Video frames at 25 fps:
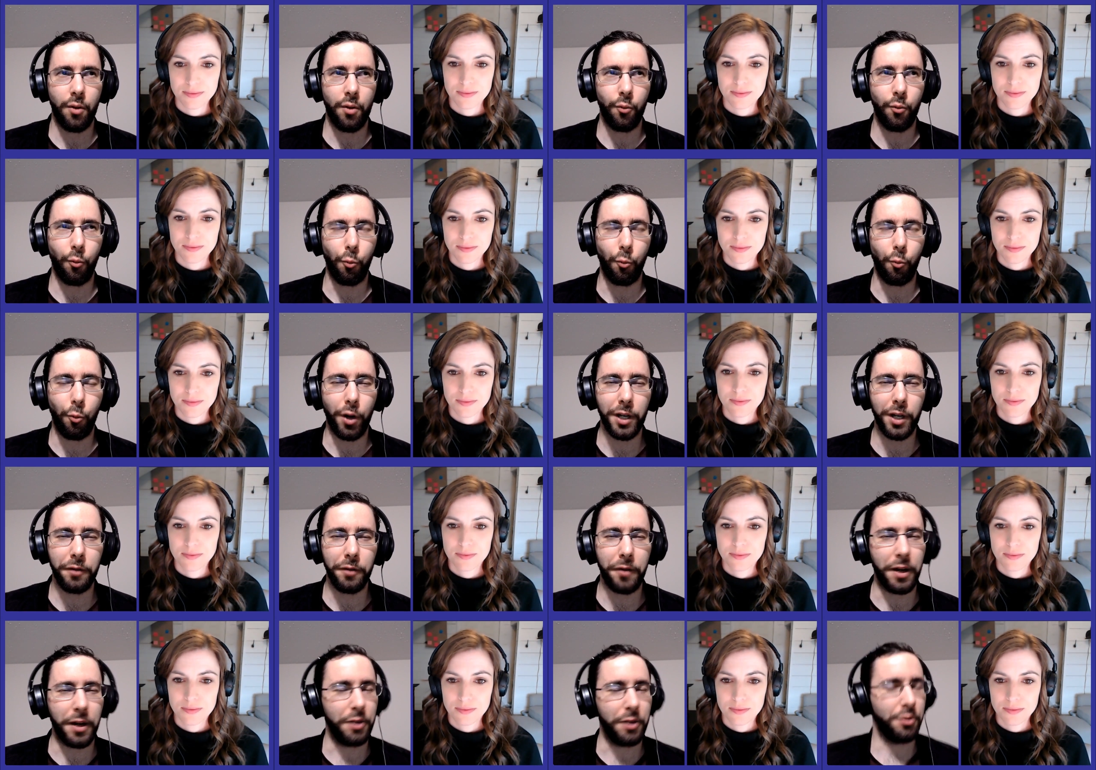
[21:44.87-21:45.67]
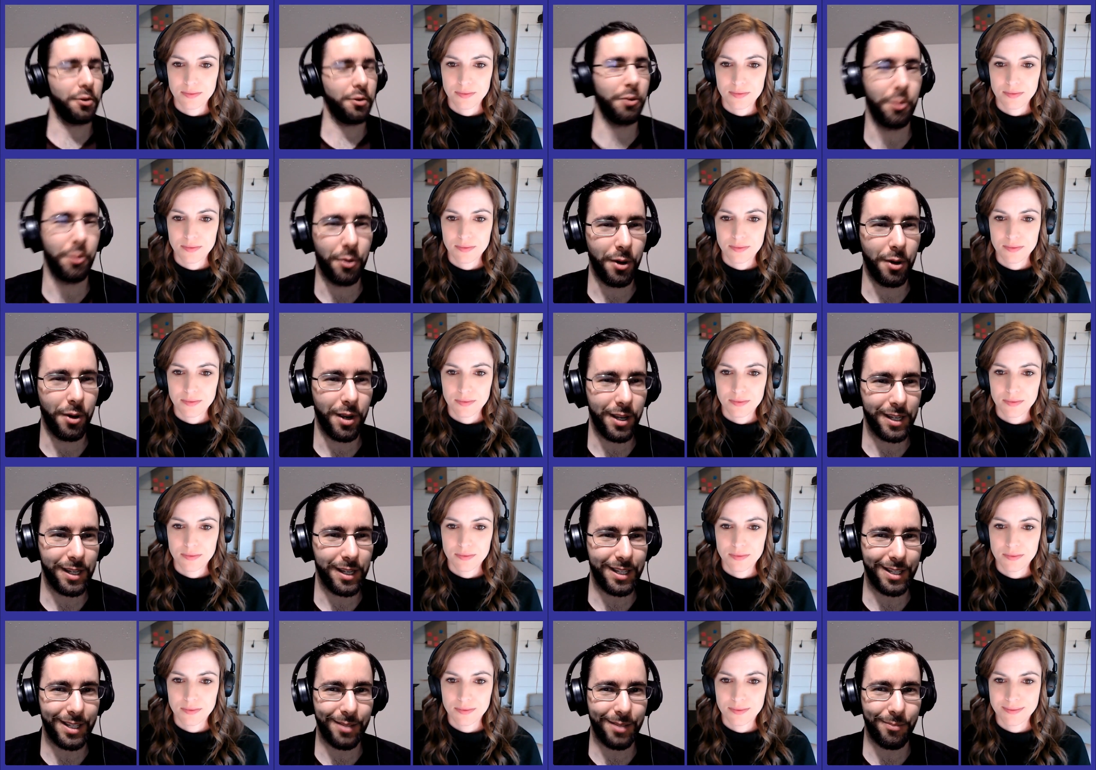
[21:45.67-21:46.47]
Speaker 1: What if I do
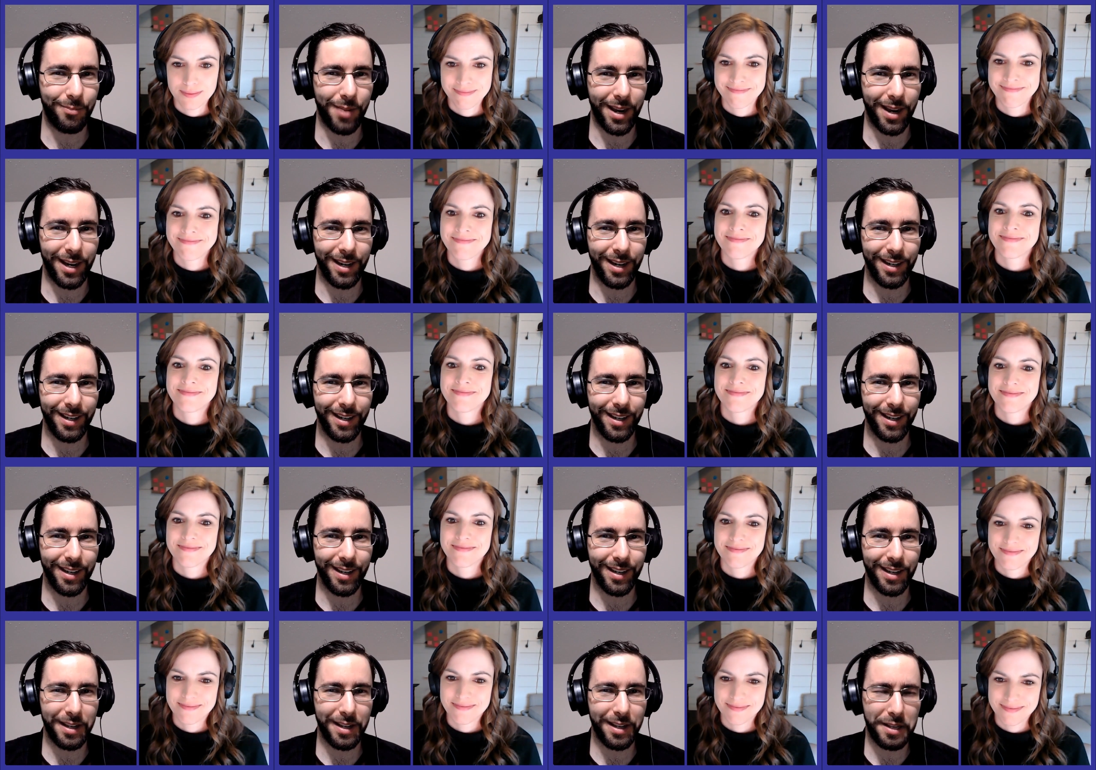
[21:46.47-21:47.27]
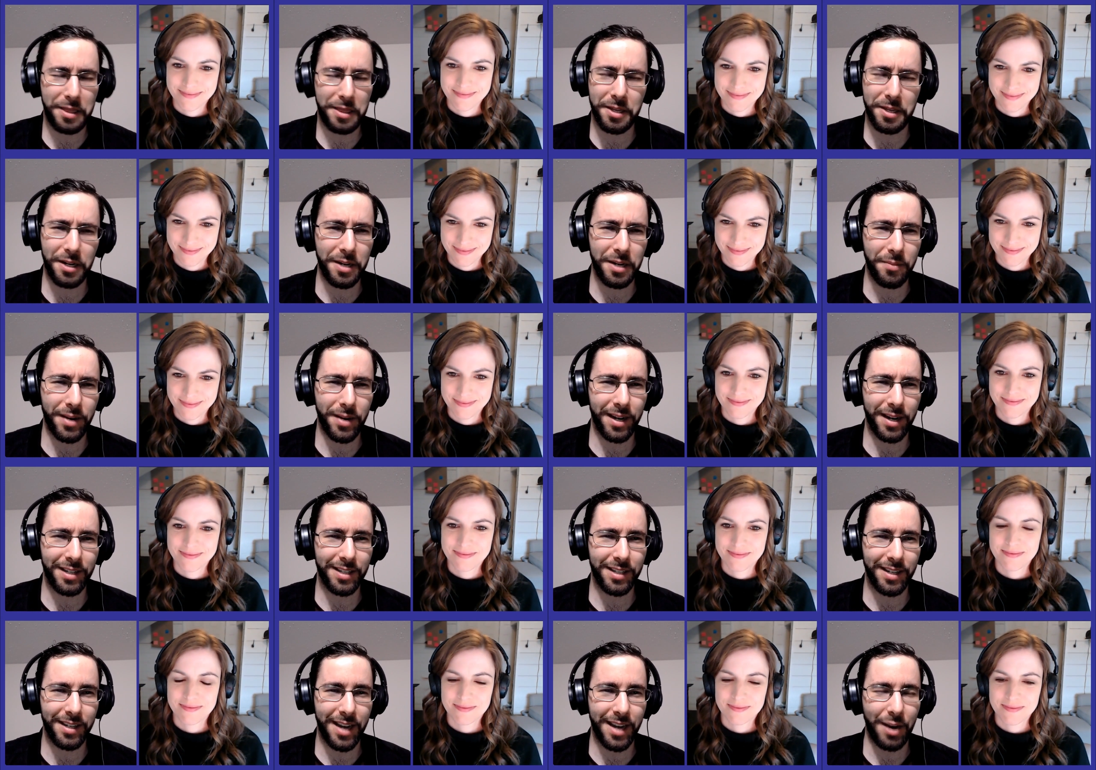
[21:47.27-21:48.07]
spend 30
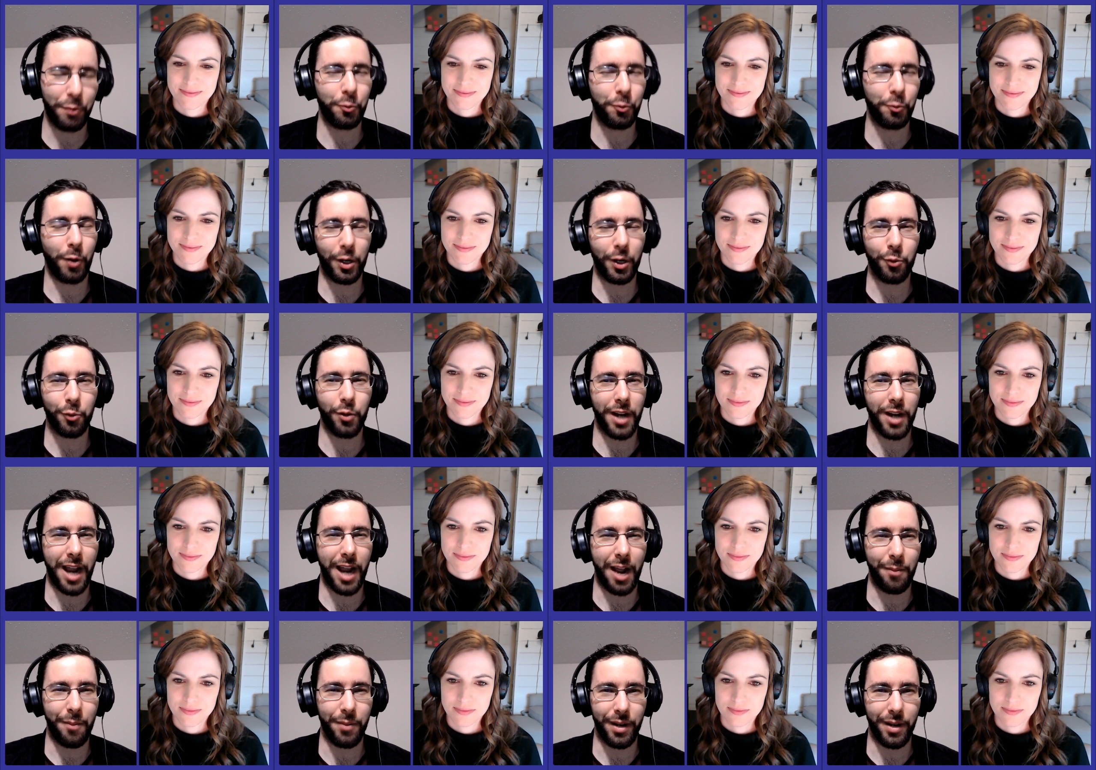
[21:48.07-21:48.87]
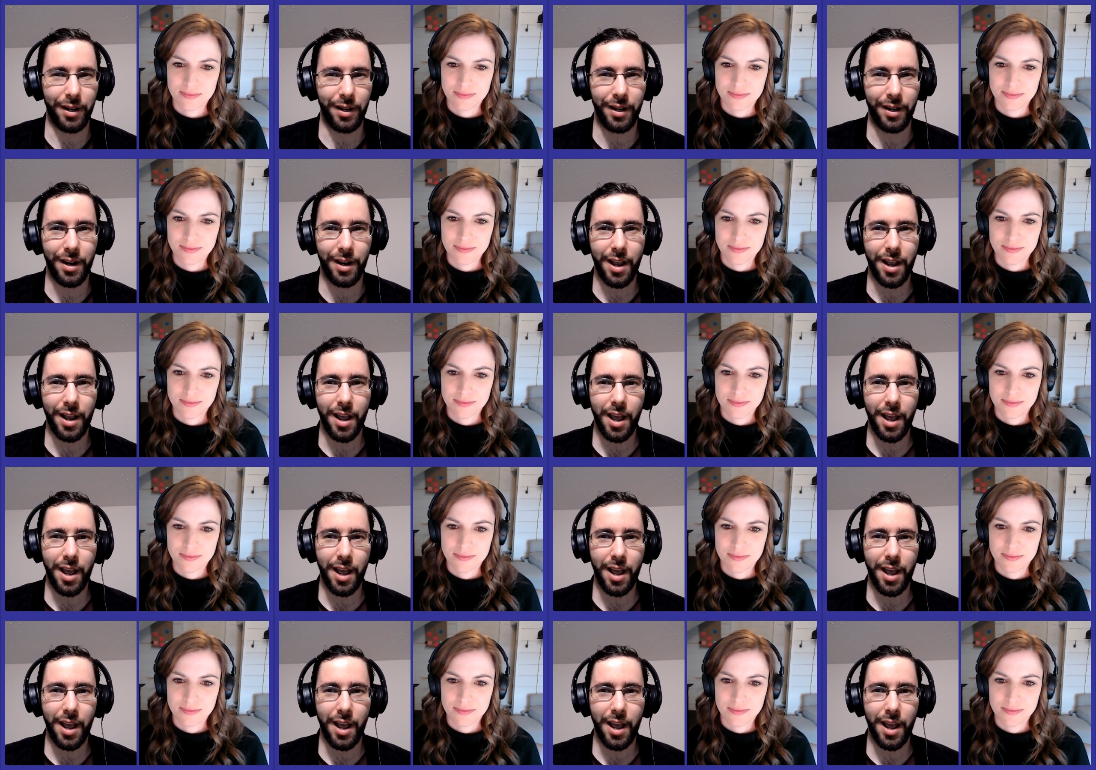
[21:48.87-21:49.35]
minutes a day? What will happen?